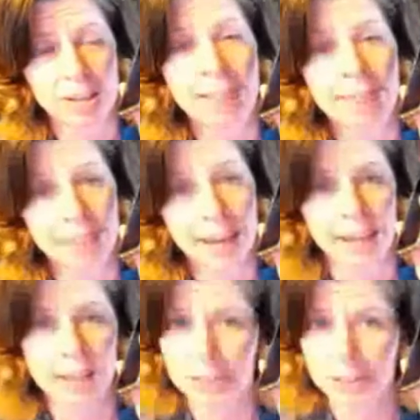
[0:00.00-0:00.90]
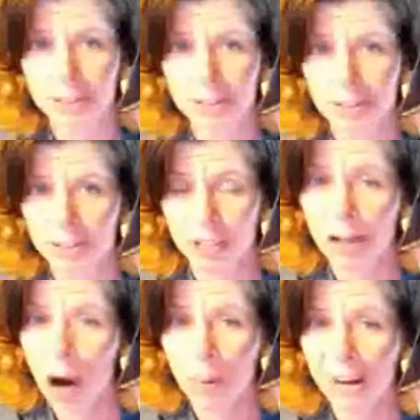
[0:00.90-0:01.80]
Thanks. So no
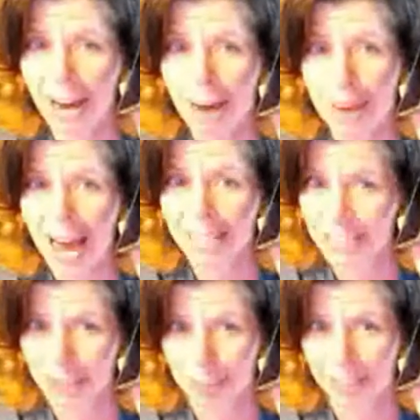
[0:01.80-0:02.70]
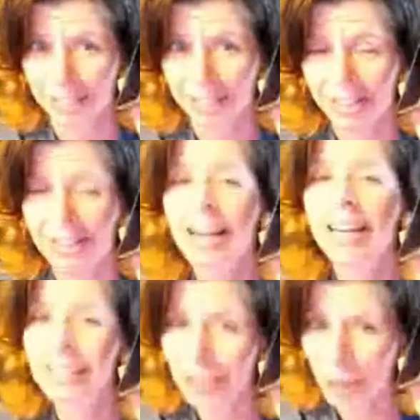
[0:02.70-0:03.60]
one got back to me. Because
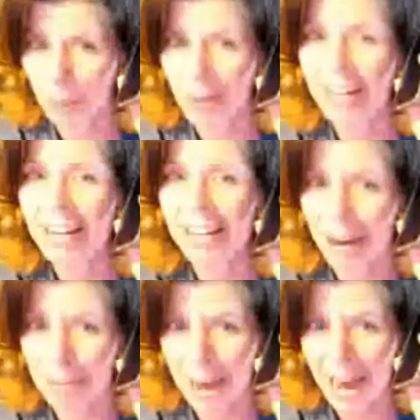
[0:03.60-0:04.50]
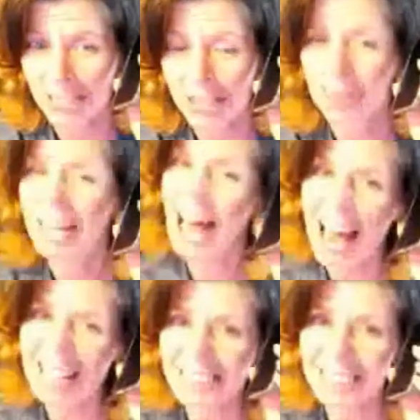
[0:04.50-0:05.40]
no one got back to me as
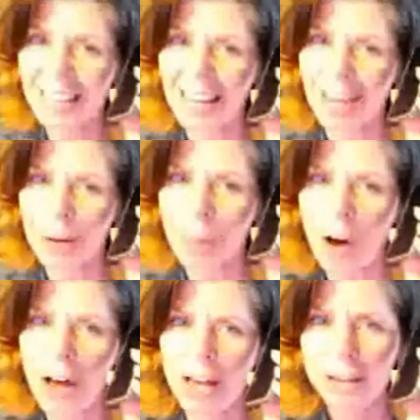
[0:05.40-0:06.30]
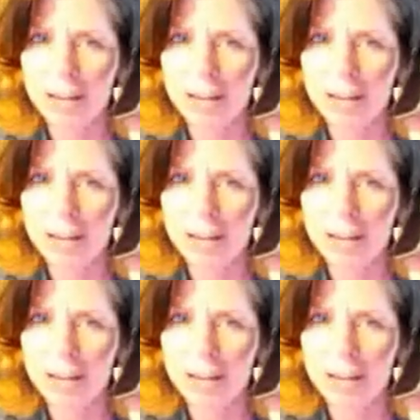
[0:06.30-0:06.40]
they said they would.